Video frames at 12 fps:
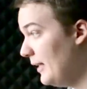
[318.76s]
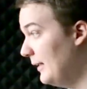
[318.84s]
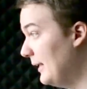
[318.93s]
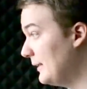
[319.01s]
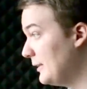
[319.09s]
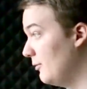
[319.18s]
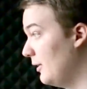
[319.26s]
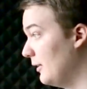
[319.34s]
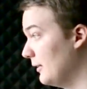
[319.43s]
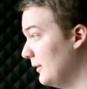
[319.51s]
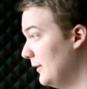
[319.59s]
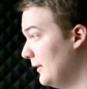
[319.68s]
and so
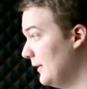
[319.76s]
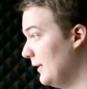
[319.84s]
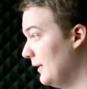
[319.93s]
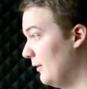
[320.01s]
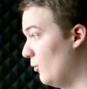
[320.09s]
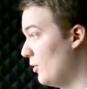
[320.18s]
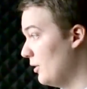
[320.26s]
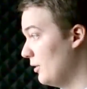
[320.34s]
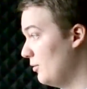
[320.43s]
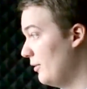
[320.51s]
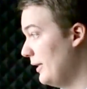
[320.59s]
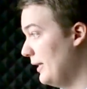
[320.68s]
on. Or
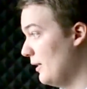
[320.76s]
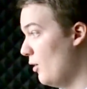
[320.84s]
do the